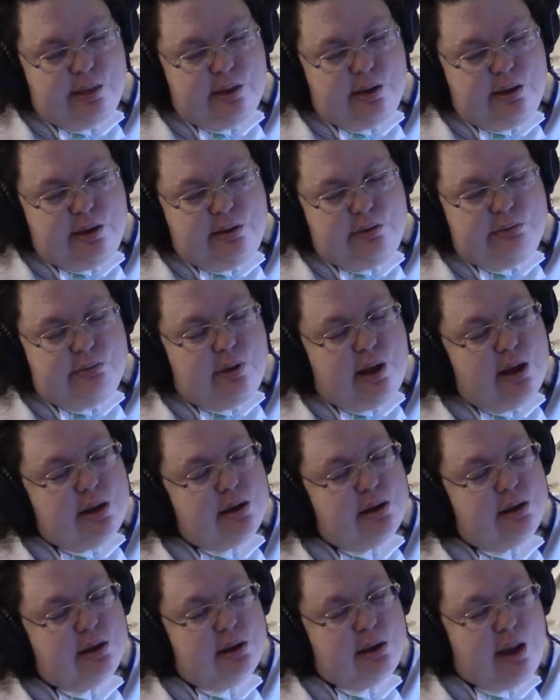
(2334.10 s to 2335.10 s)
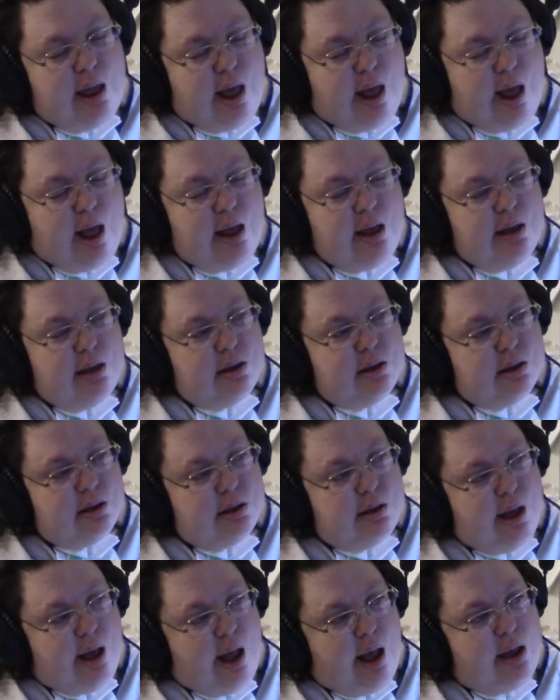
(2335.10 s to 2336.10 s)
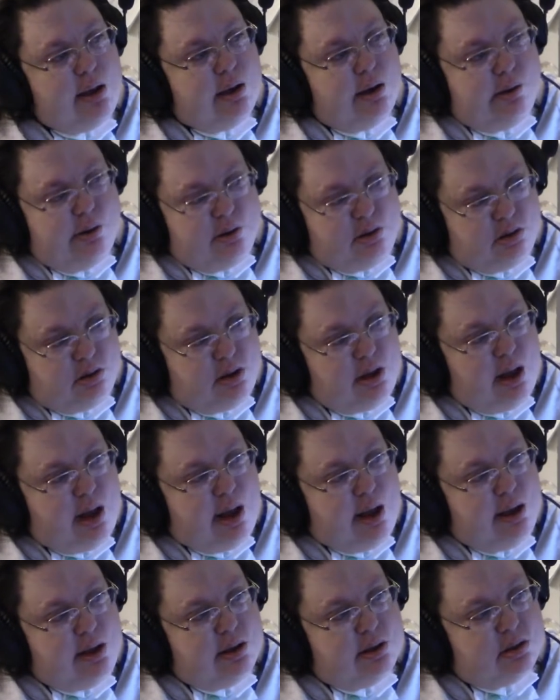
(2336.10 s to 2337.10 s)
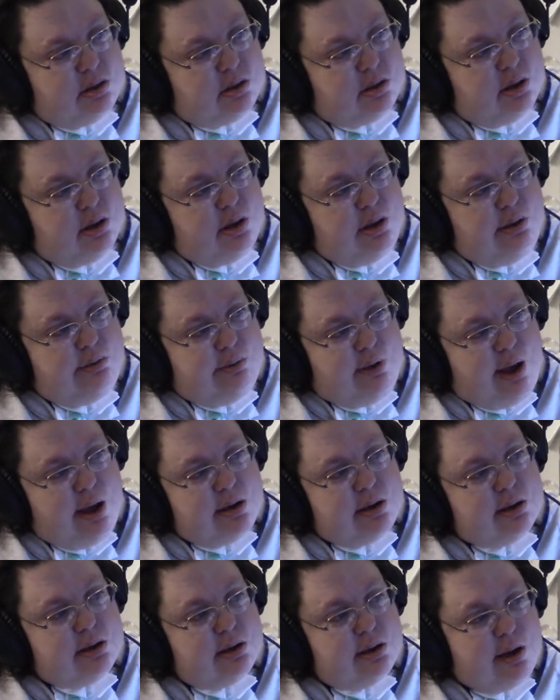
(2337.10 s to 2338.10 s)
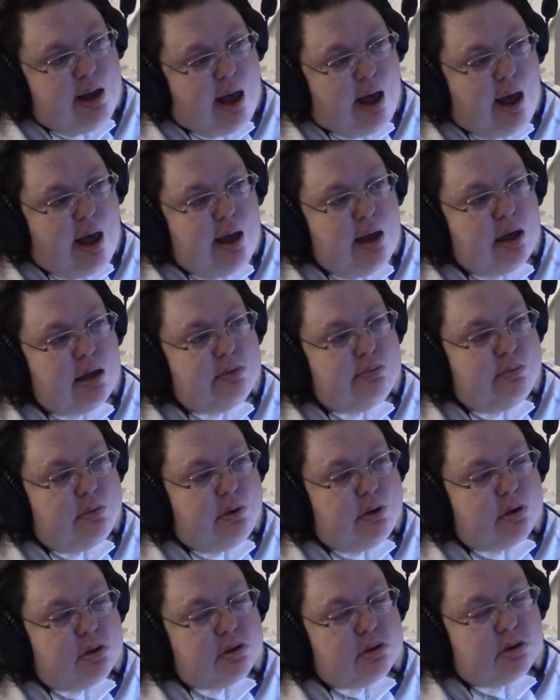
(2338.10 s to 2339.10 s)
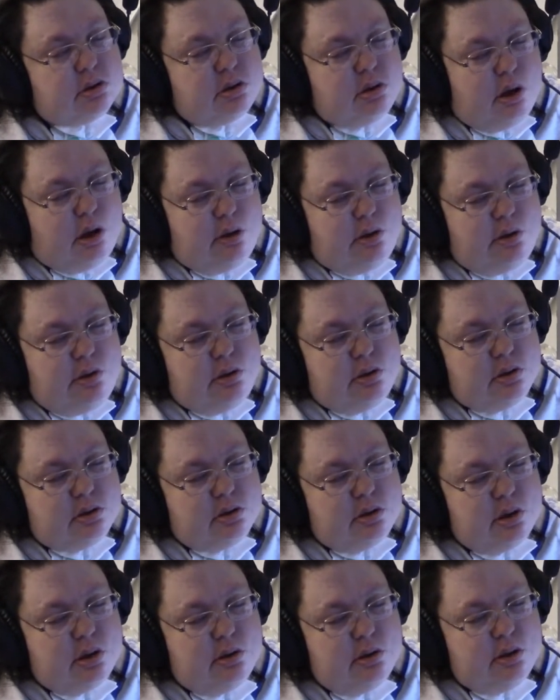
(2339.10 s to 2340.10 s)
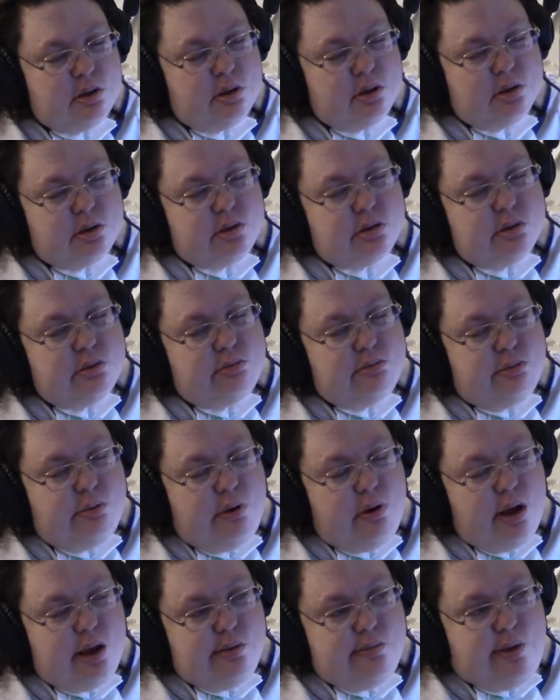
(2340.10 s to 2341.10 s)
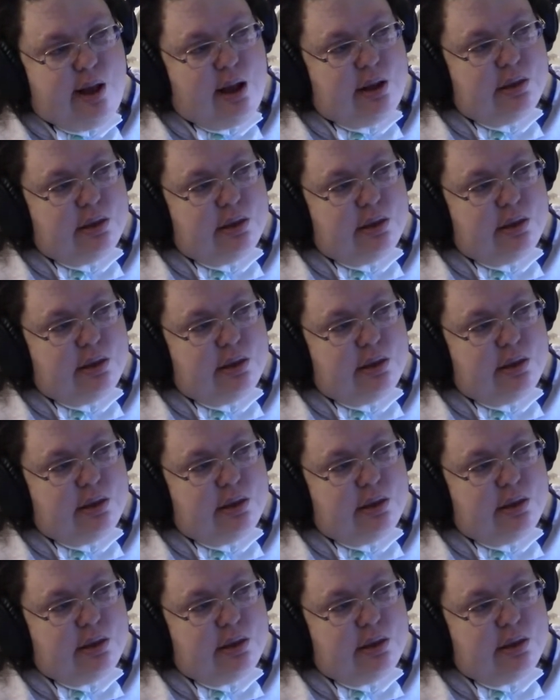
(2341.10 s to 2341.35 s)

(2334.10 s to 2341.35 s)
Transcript: You've got a lot. At your size, you've got a lot more struggles to worry about